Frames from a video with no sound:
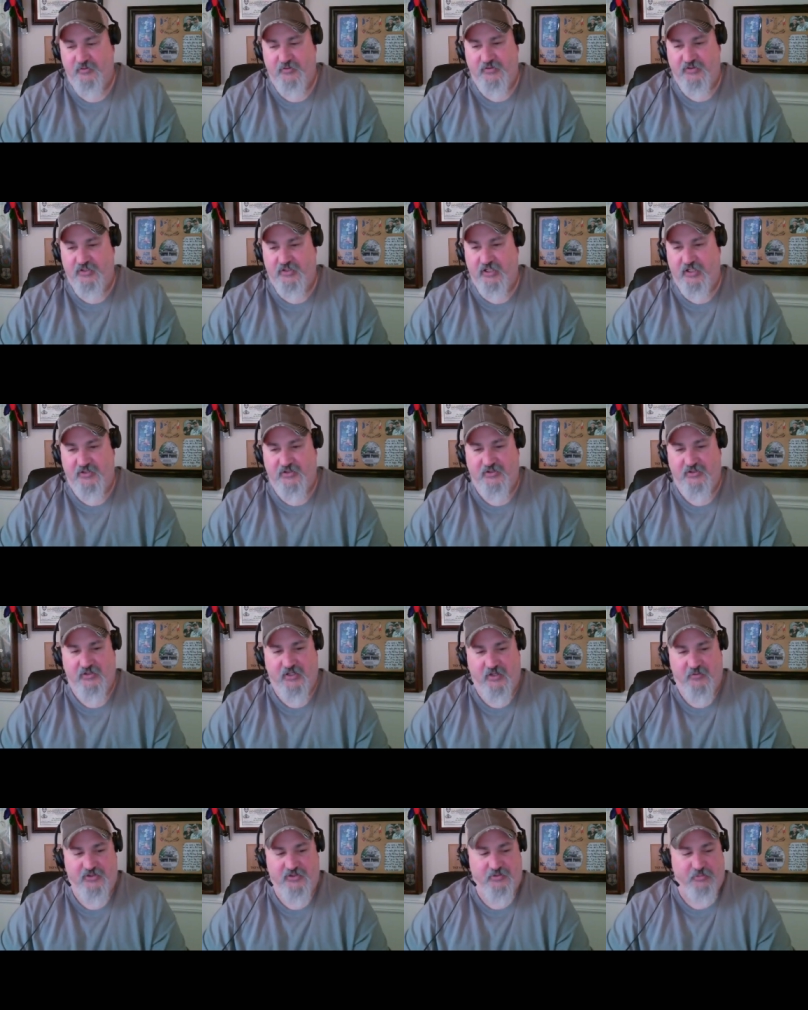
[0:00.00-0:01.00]
was nuts. I
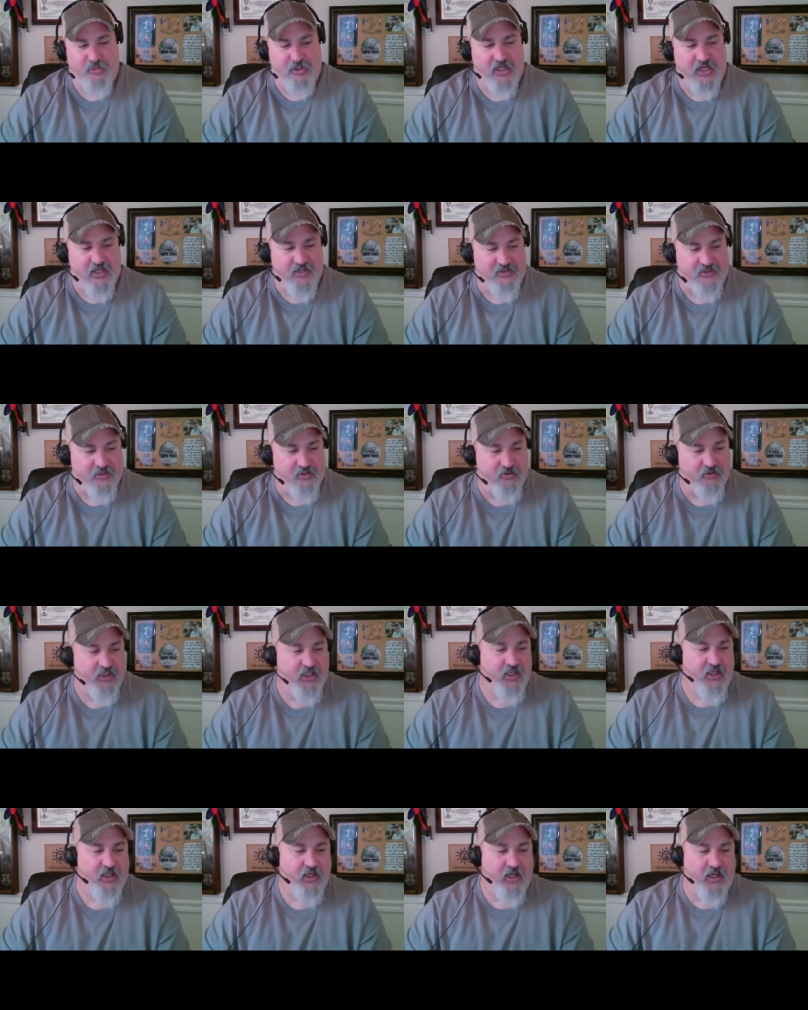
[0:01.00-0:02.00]
was surprised. So
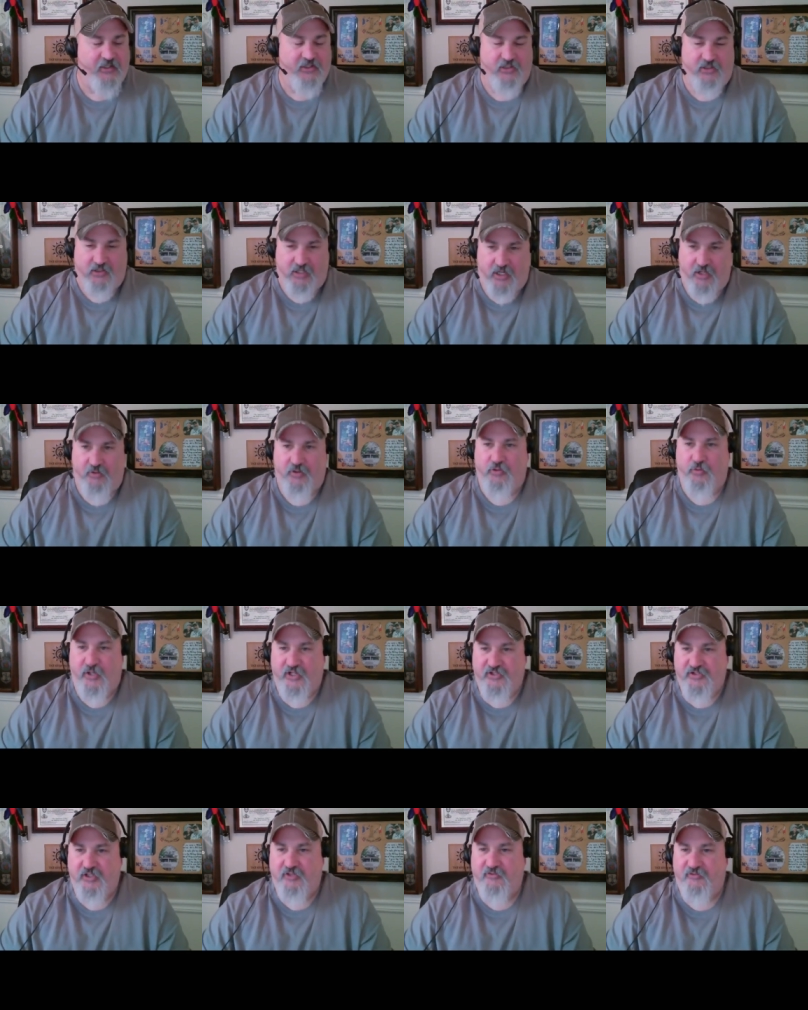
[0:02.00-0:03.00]
I did a lot of
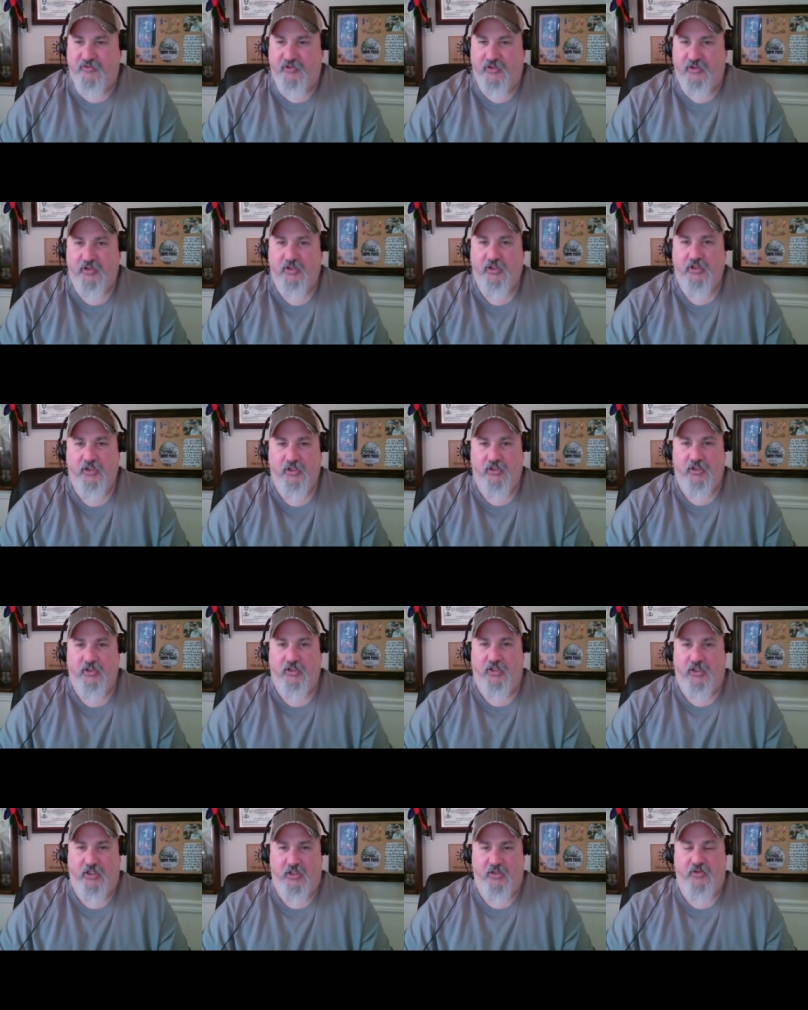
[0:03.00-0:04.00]
requesting for
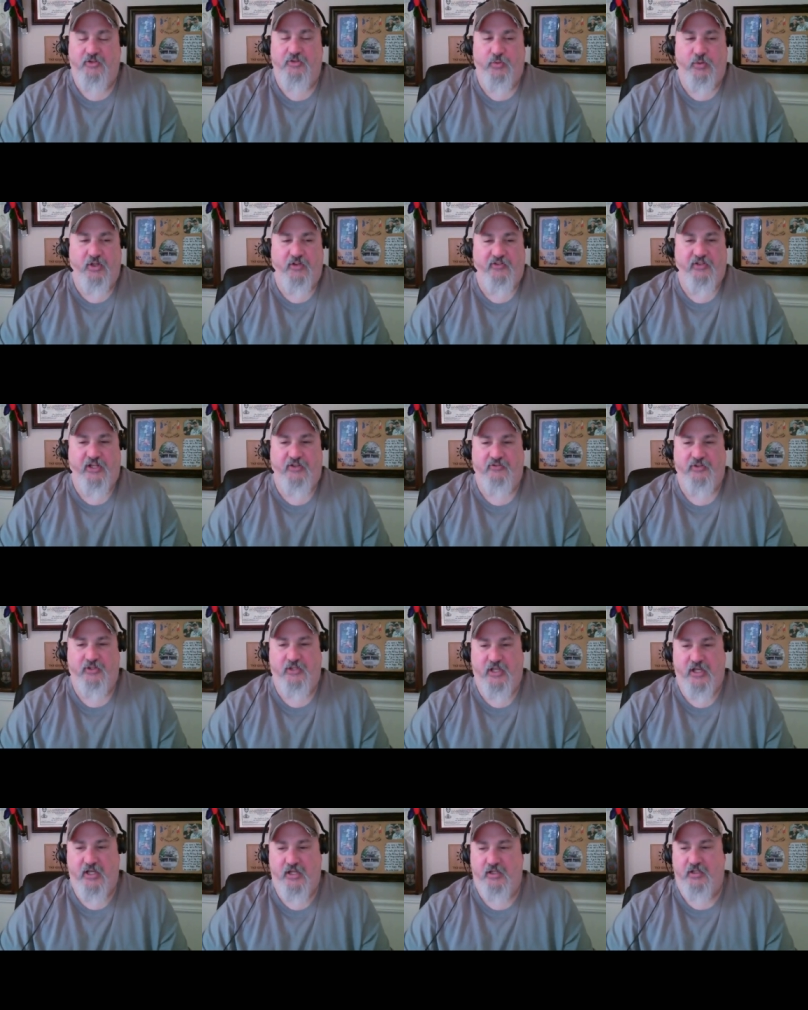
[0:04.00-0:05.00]
uh, the 12s after
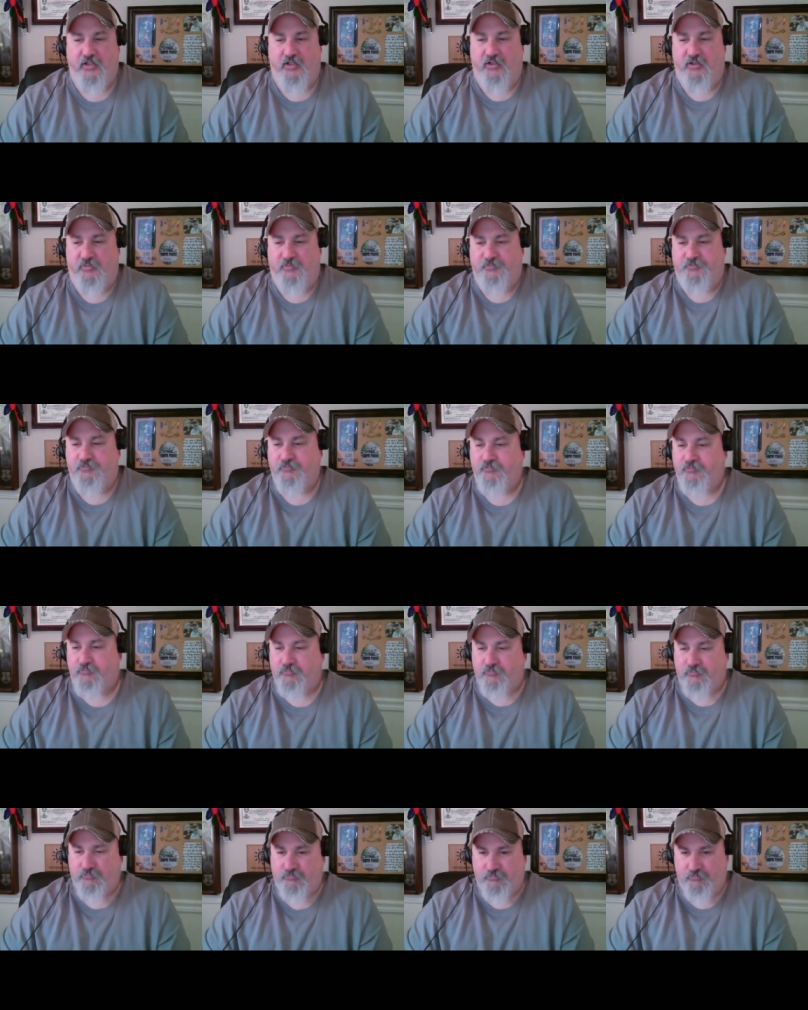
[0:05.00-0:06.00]
that. Um, oh
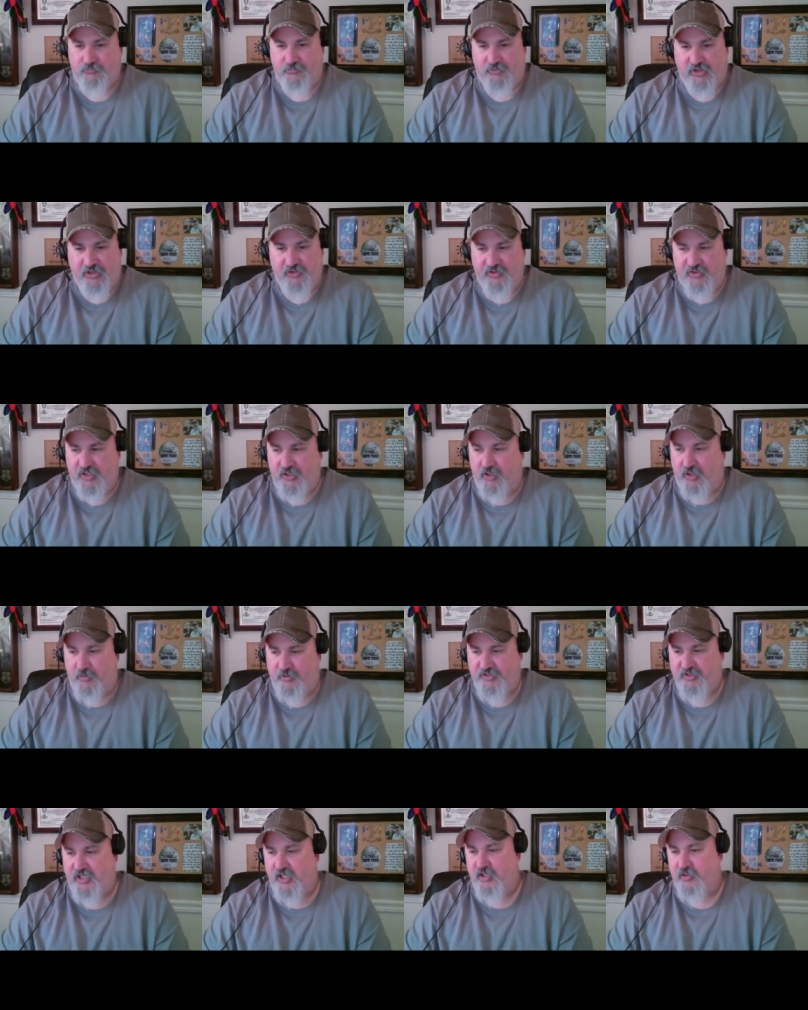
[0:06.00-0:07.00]
yeah, didn't
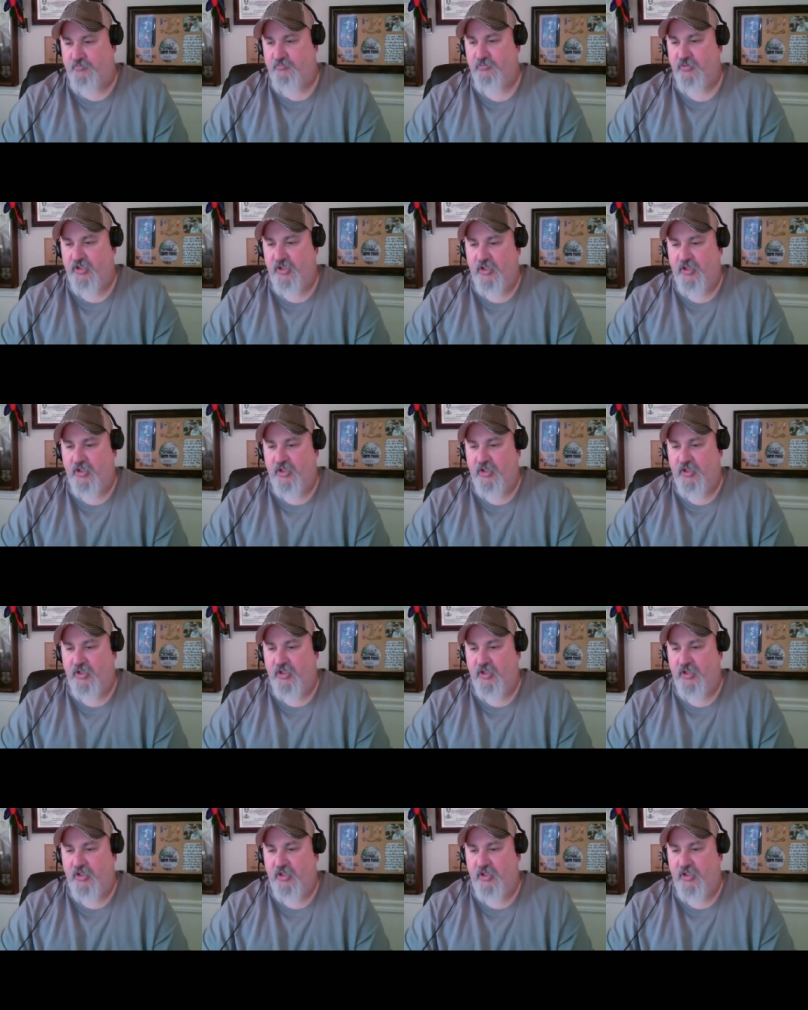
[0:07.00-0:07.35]
always get them.